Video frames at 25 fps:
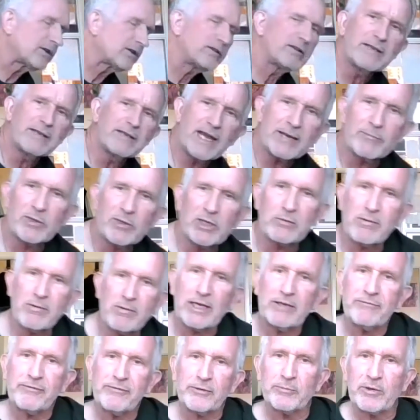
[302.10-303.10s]
Today I'm going to
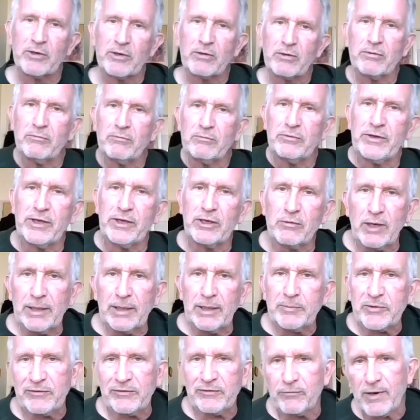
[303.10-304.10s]
read from the
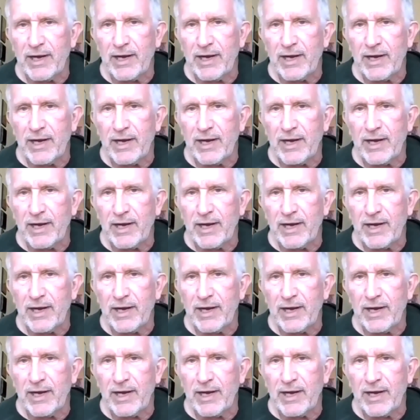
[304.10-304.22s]
Grapes of